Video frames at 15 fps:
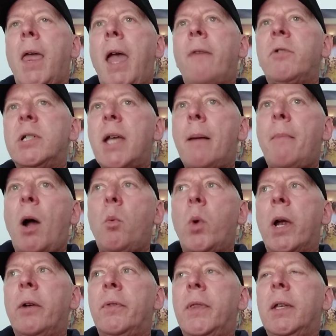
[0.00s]
every time I
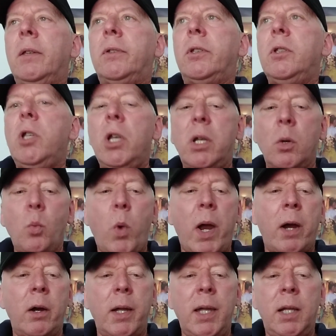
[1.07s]
wear this, you can
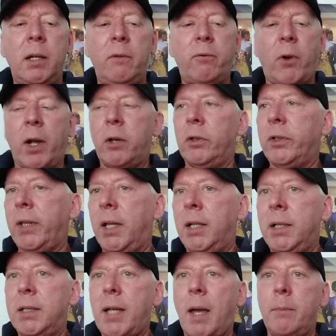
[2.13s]
wear any fragrance
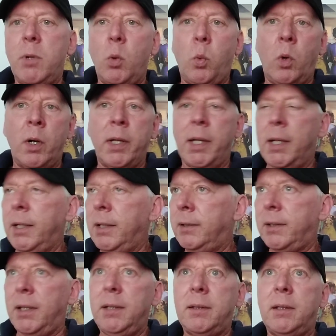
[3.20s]
anytime you want, any
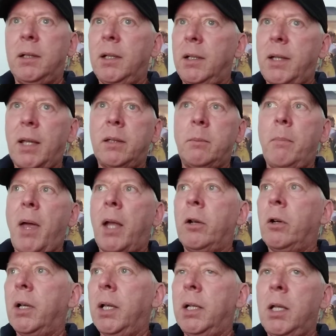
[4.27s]
season. It doesn't
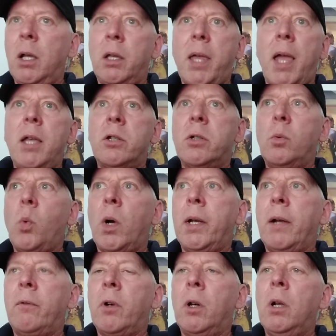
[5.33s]
matter, any occasion,
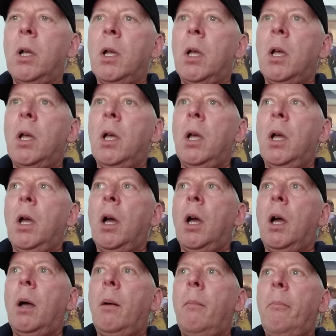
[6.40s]
whatever.
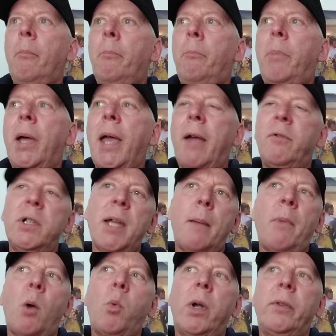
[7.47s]
But every
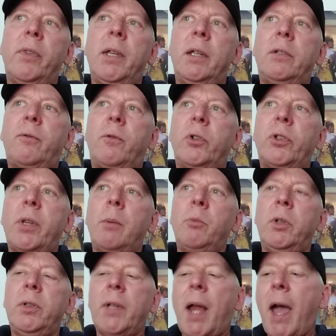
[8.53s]
time I wear this, for some
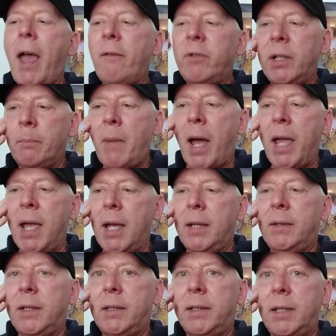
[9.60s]
reason, I have it in my
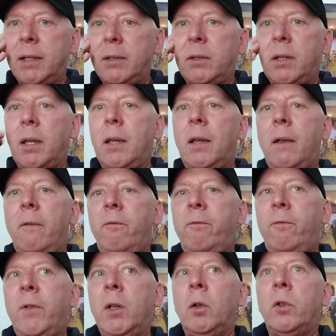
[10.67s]
head that this
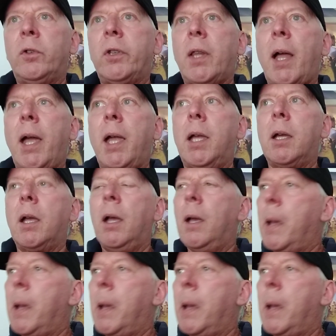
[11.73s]
feels like